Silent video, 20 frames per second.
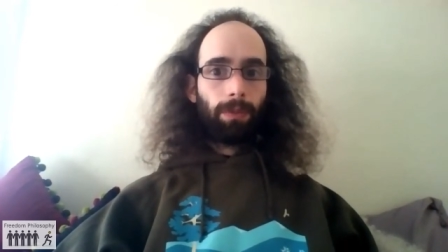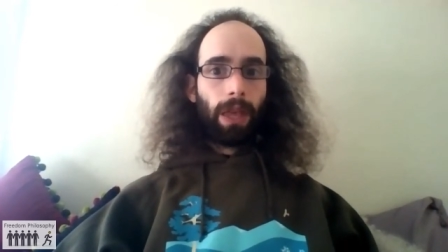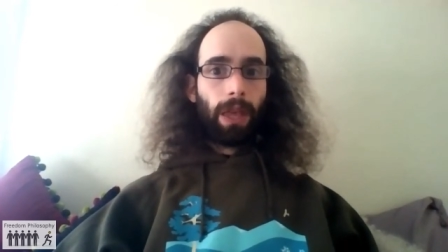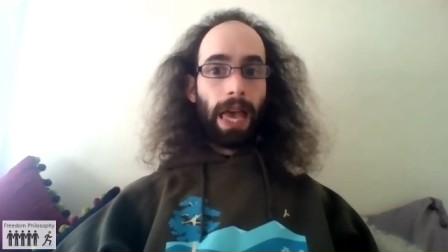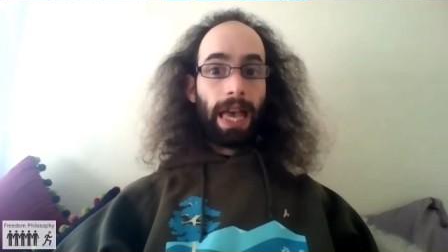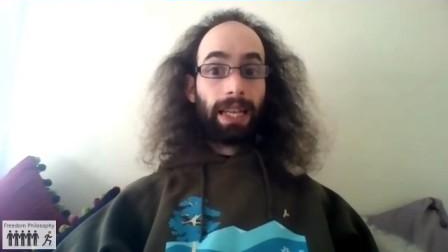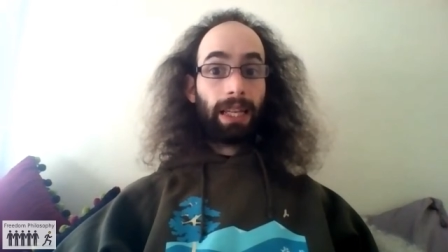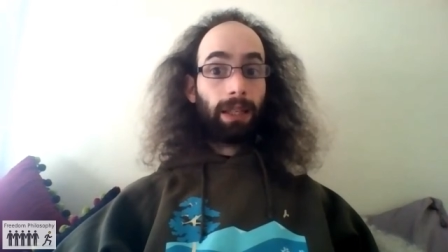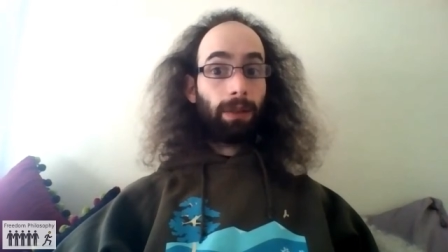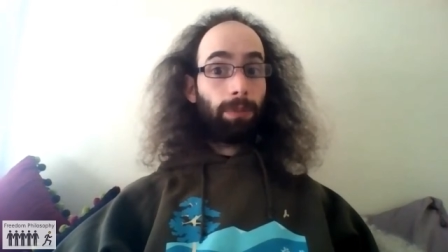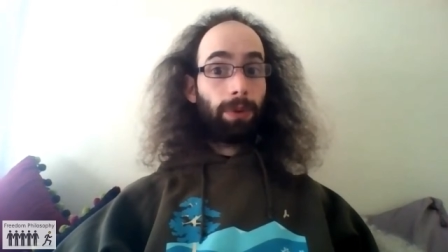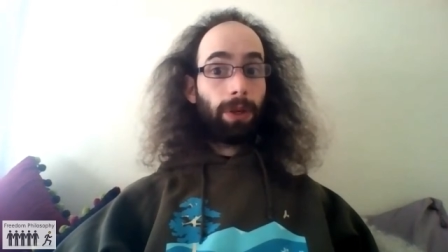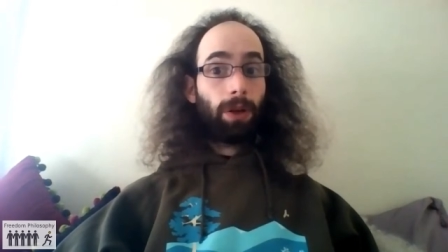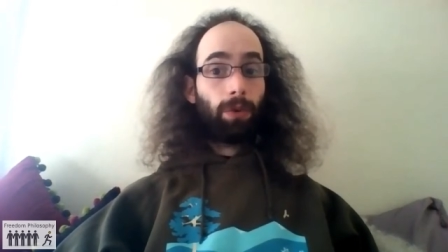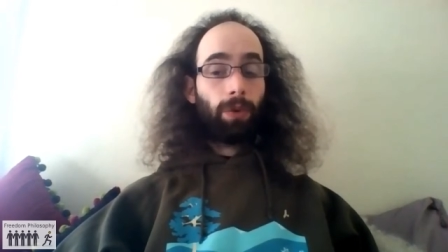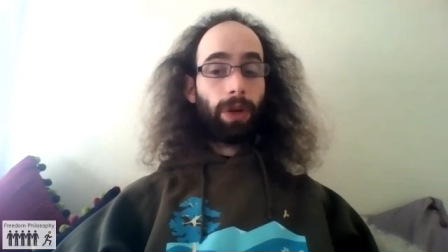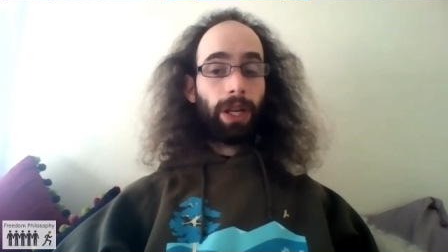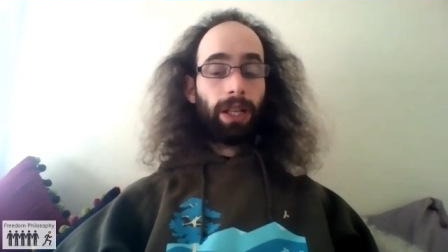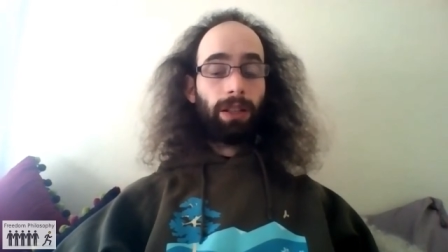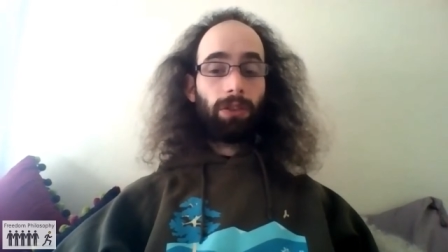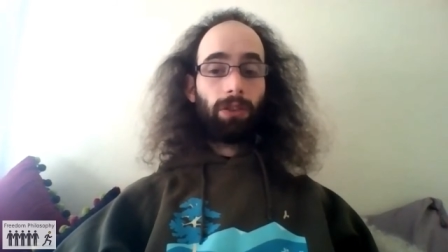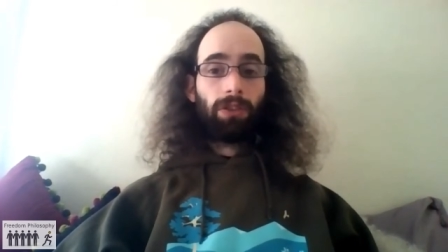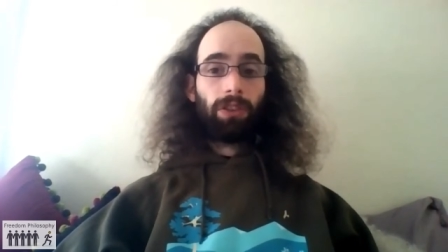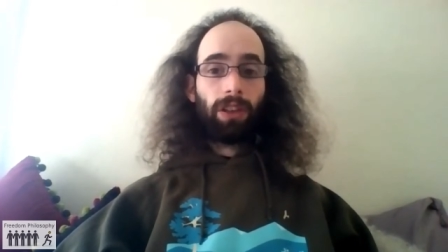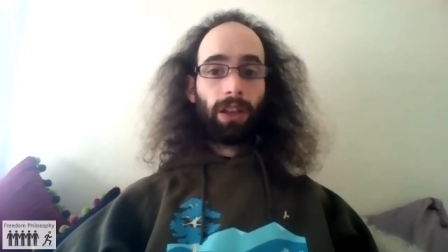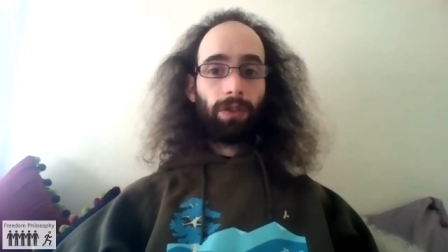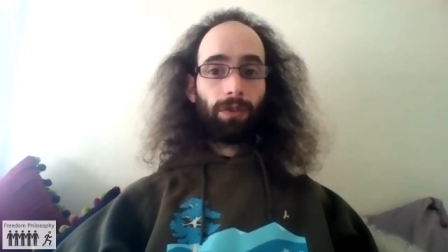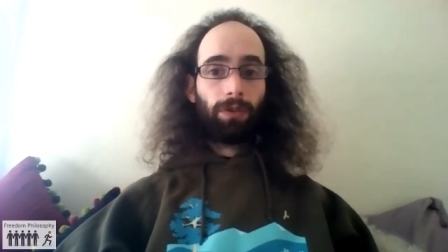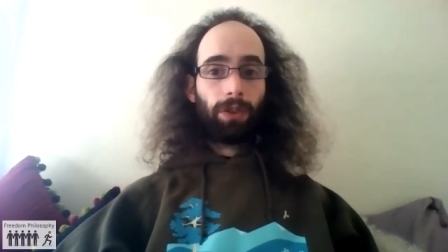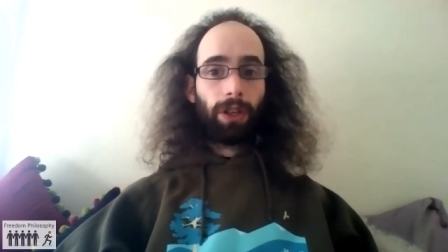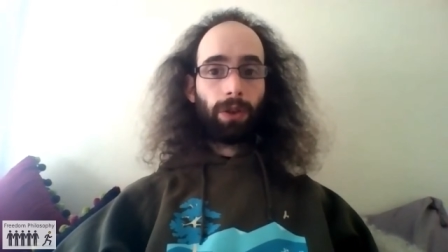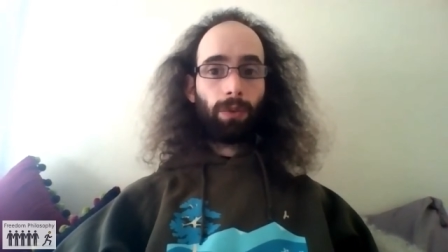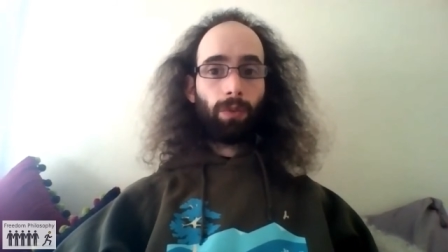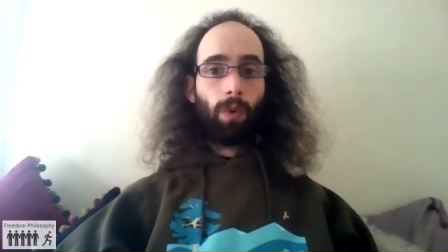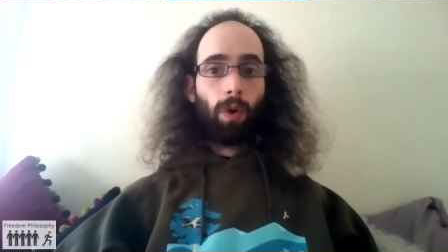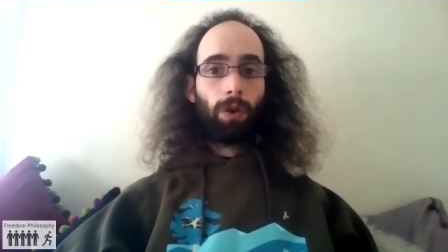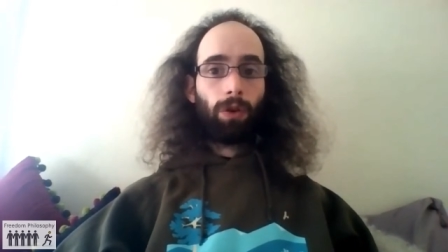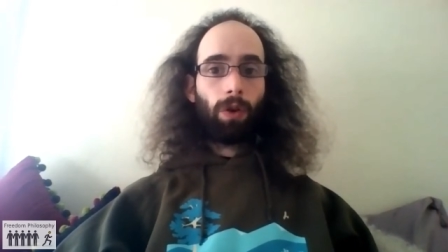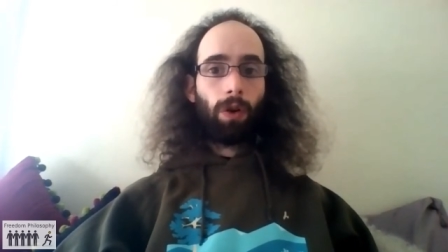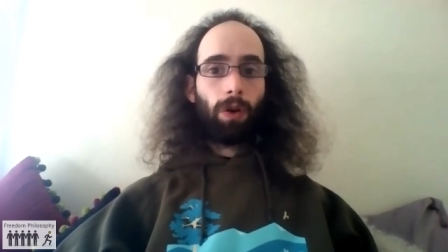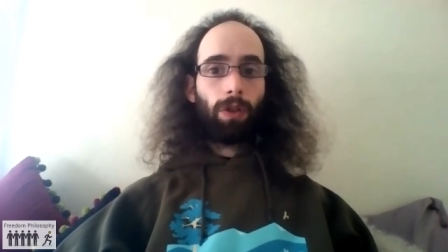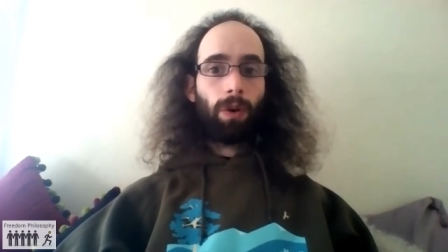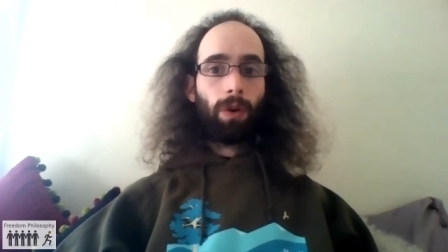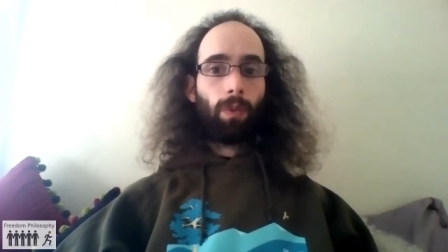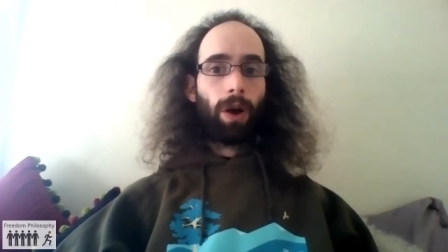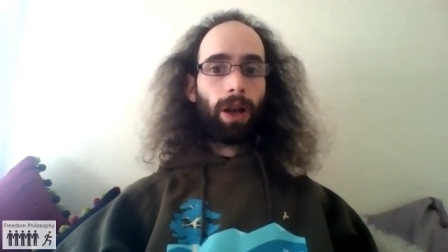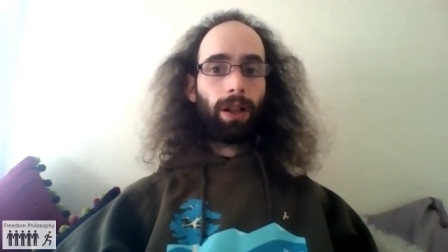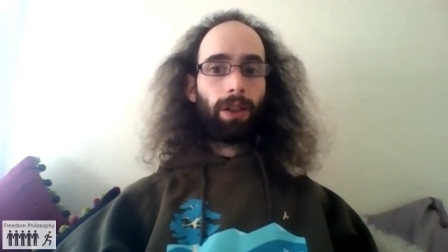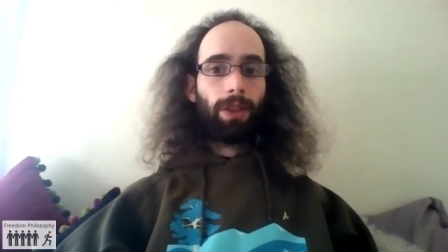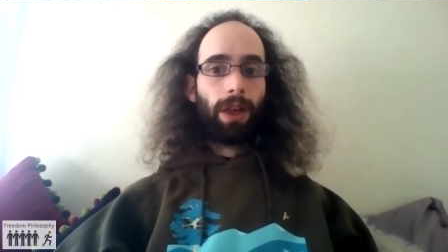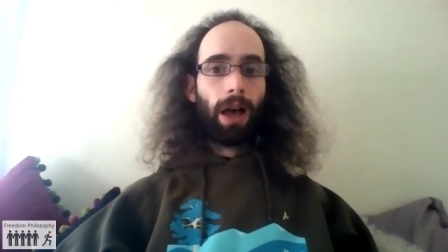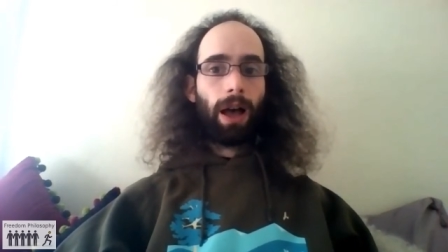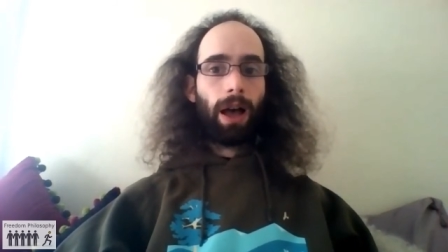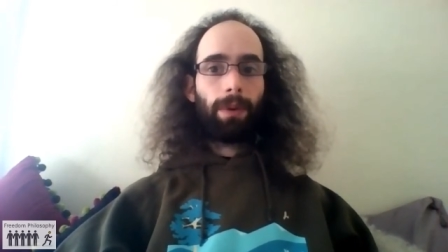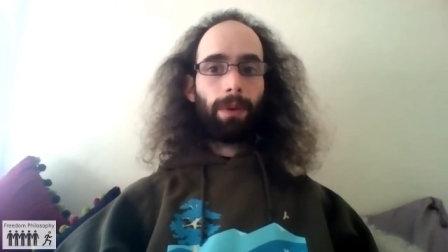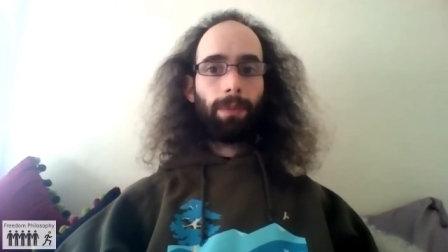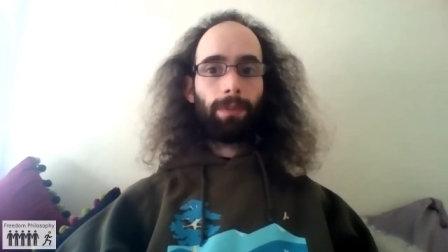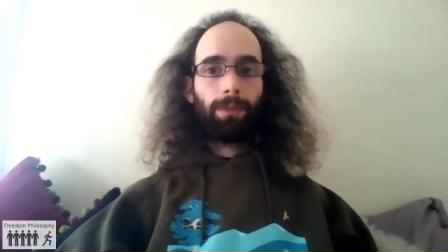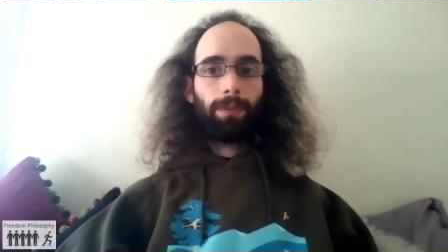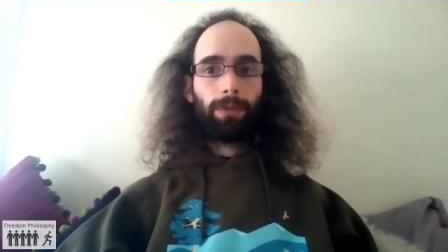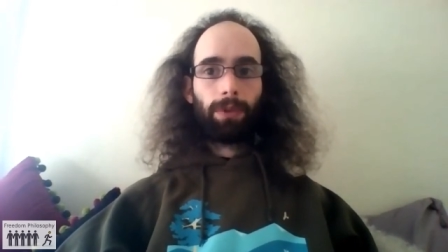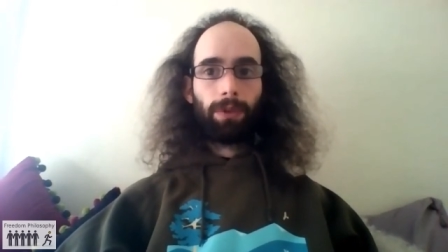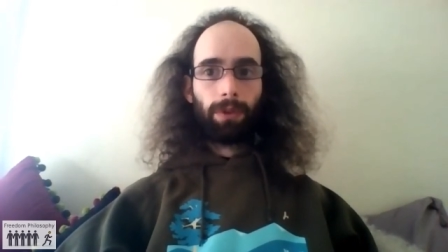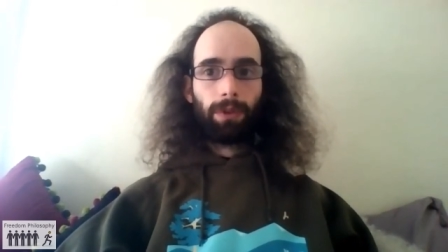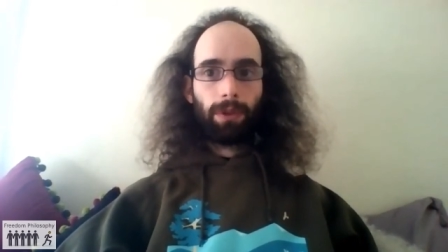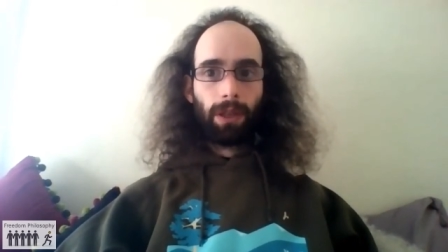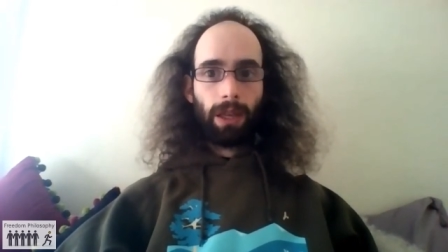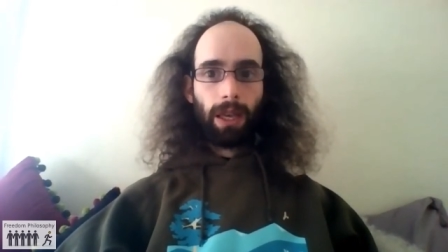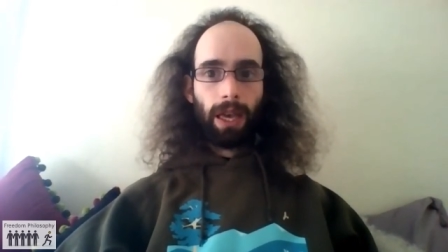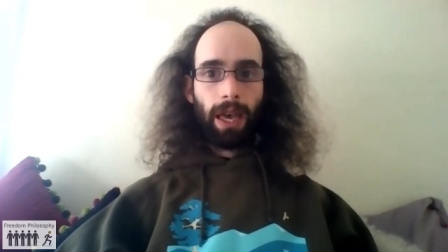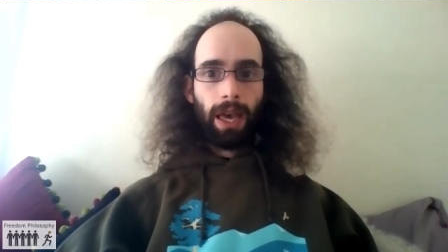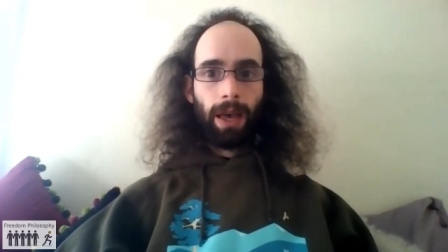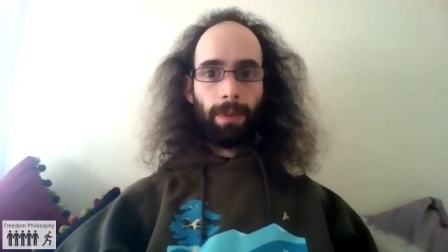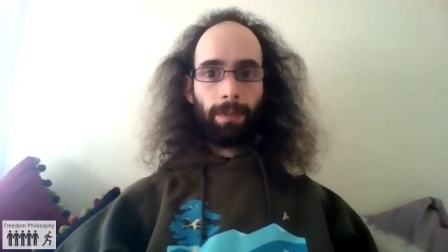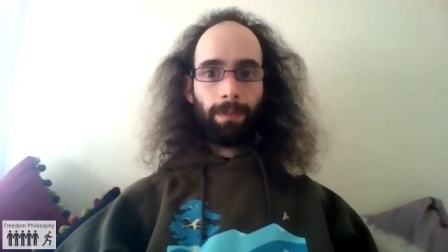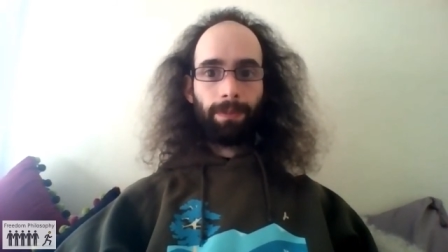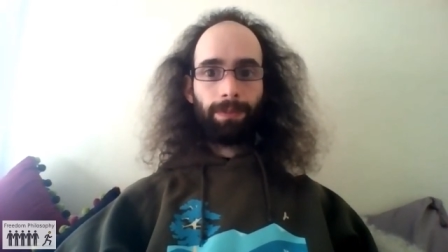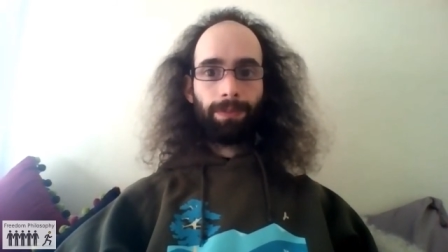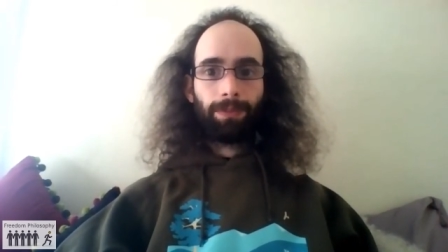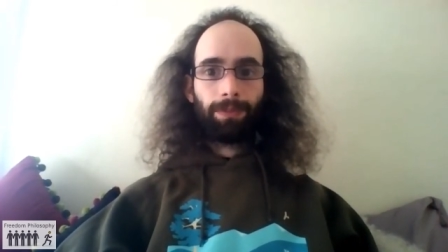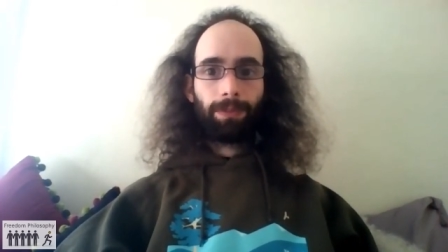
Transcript: it can be arranged safely and whatnot that while that um,